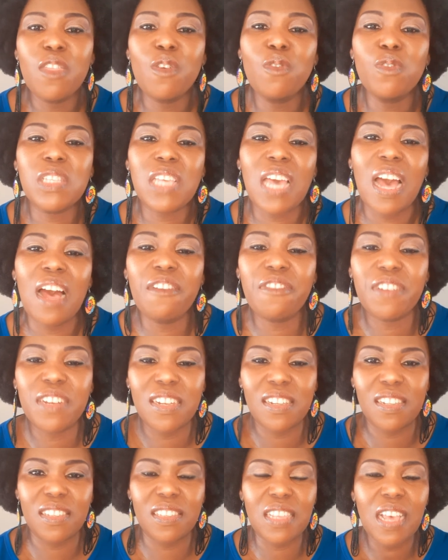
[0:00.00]
those
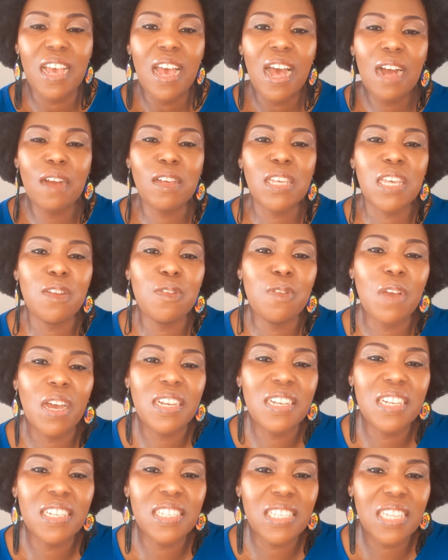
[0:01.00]
covenants? How can you
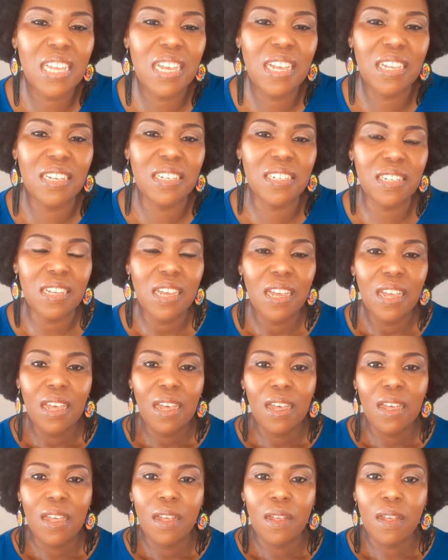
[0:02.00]
understand
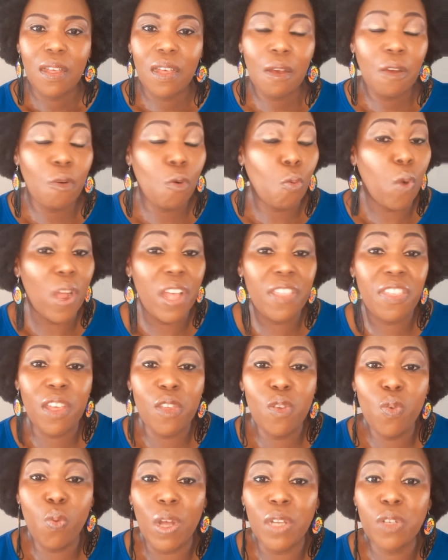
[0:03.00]
whether
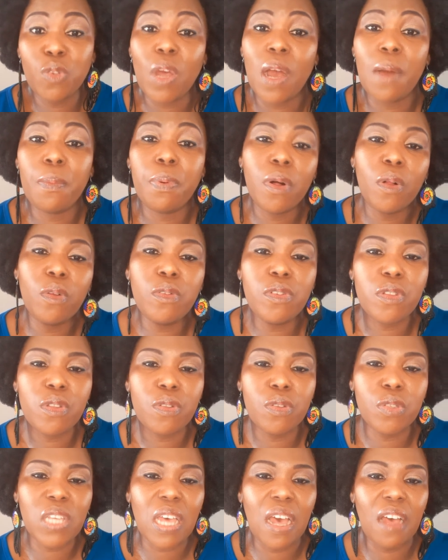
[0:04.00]
you want to uphold
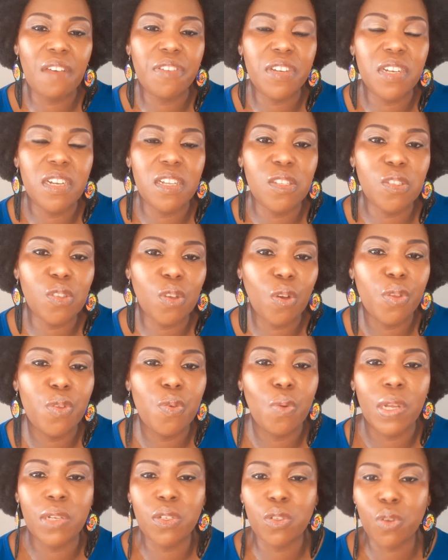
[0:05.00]
those covenants or you
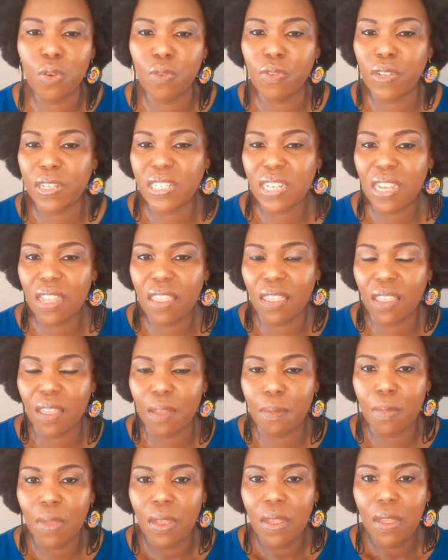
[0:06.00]
want to overturn
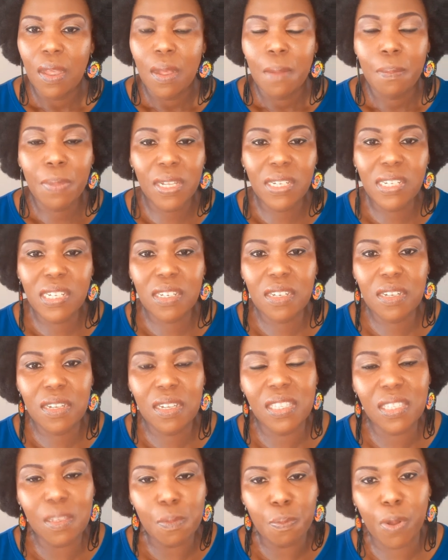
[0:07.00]
them? But
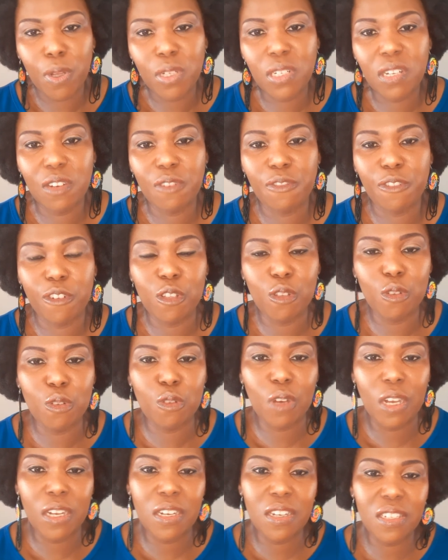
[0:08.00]
it's important for you
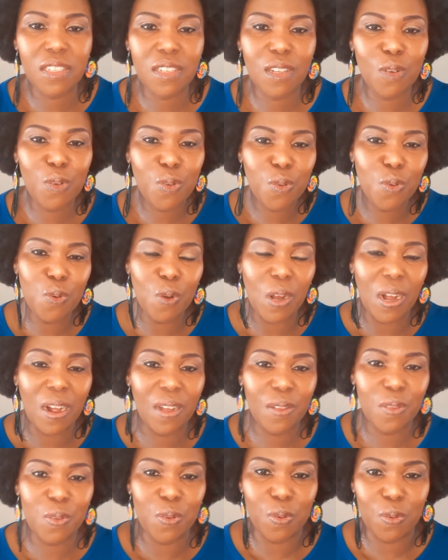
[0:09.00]
to understand, who are
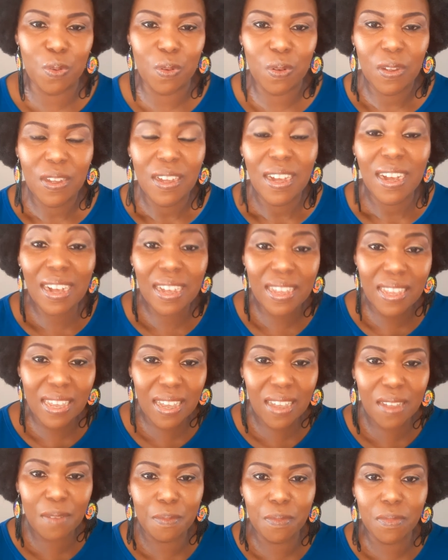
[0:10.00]
you? I
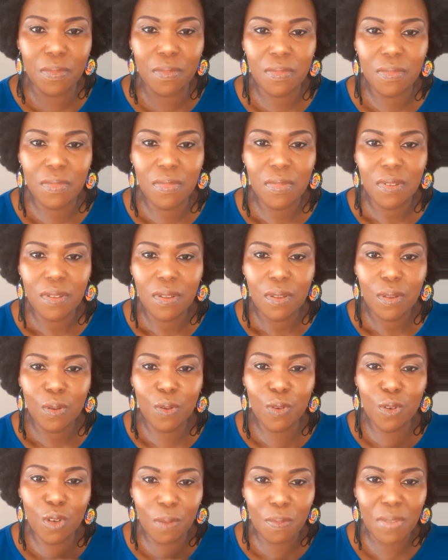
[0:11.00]
am
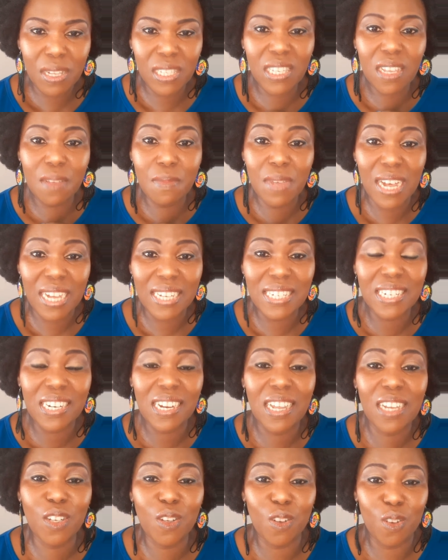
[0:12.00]
Unomasebe
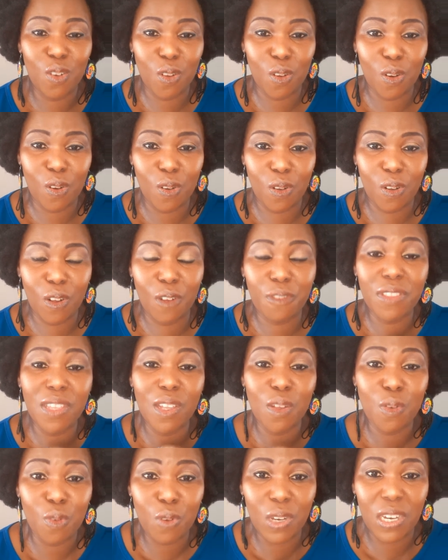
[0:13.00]
Andrea Dondolo of the
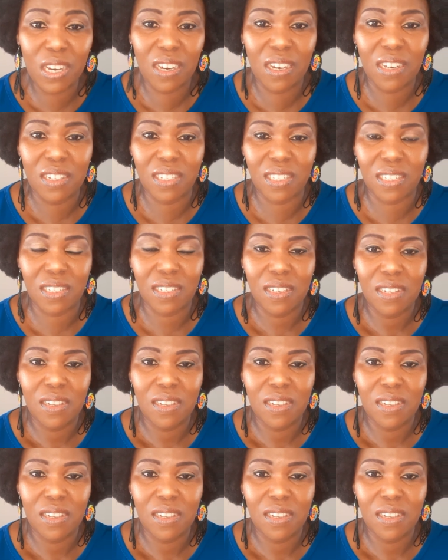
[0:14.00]
Ngunis